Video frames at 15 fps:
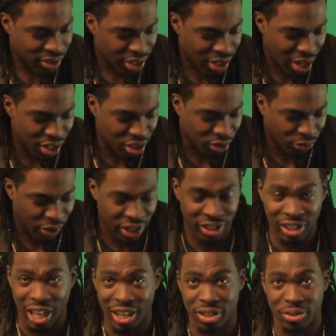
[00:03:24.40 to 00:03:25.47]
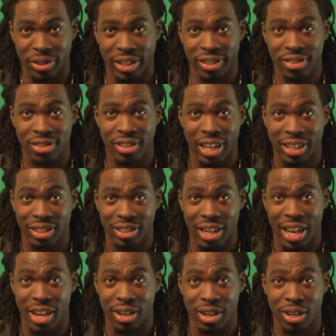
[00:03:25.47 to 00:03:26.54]
And I just found a lot of you niggas like a
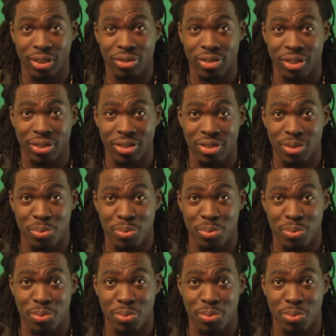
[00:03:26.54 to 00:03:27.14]
day ago, so this is